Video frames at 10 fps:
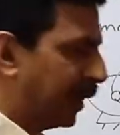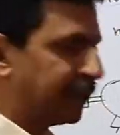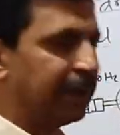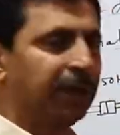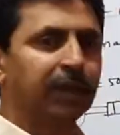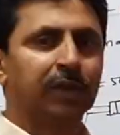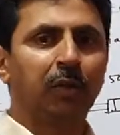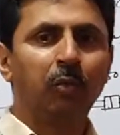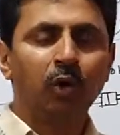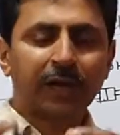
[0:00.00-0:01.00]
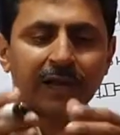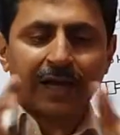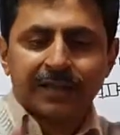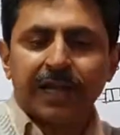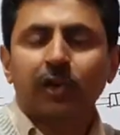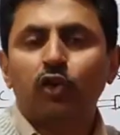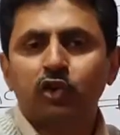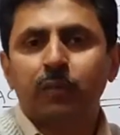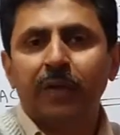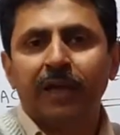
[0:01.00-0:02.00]
speed, and at low speed it draws
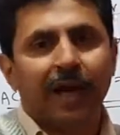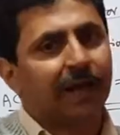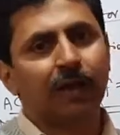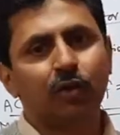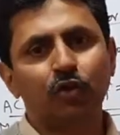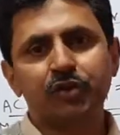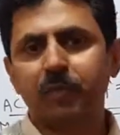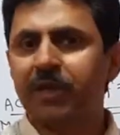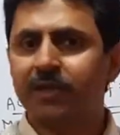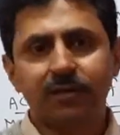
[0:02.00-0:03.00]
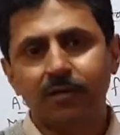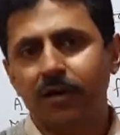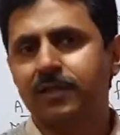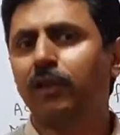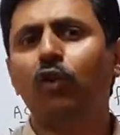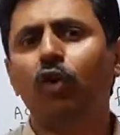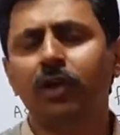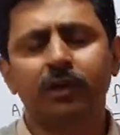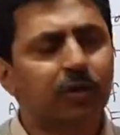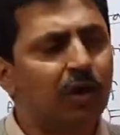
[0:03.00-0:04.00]
low power,
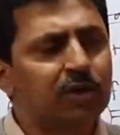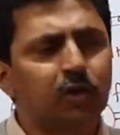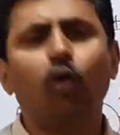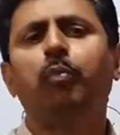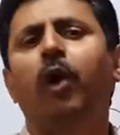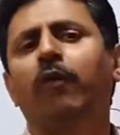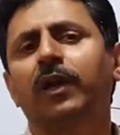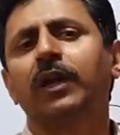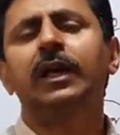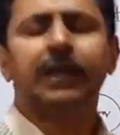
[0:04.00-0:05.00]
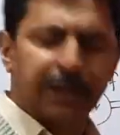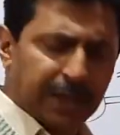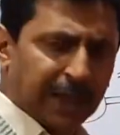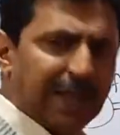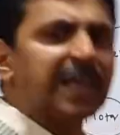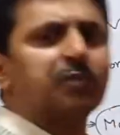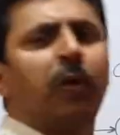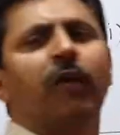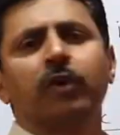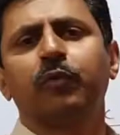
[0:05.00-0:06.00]
less power from the source.
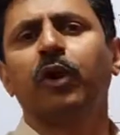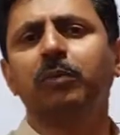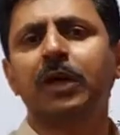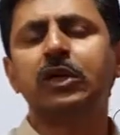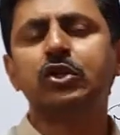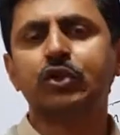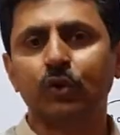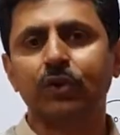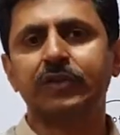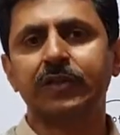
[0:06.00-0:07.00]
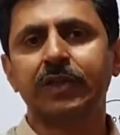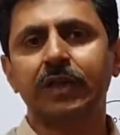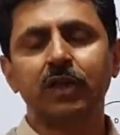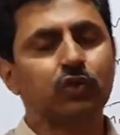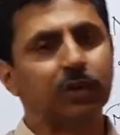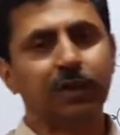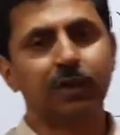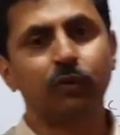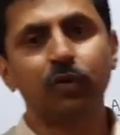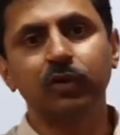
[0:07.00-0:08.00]
So therefore, there is no
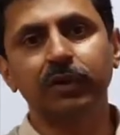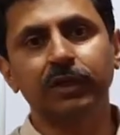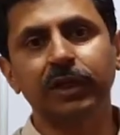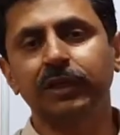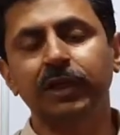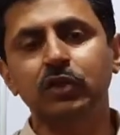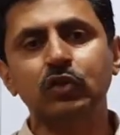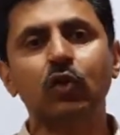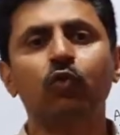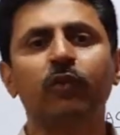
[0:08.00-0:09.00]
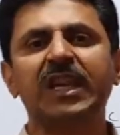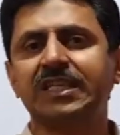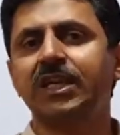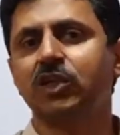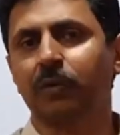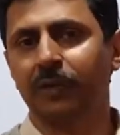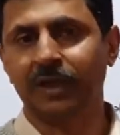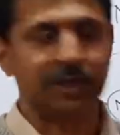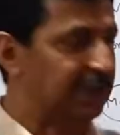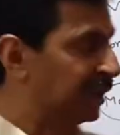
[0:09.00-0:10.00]
wastage of energy. Whereas in the conventional